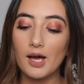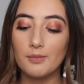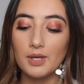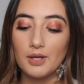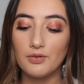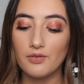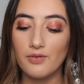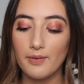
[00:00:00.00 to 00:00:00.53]

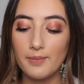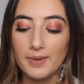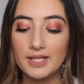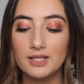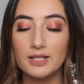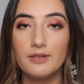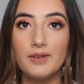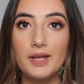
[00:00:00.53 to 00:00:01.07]
If you've ever been
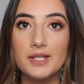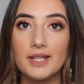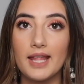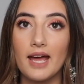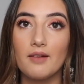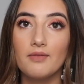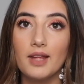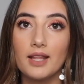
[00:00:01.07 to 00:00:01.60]
to Lovisa,
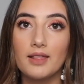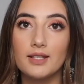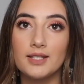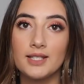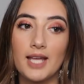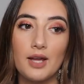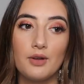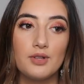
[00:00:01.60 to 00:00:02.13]
they have like the
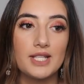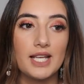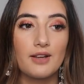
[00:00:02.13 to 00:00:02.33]
sales,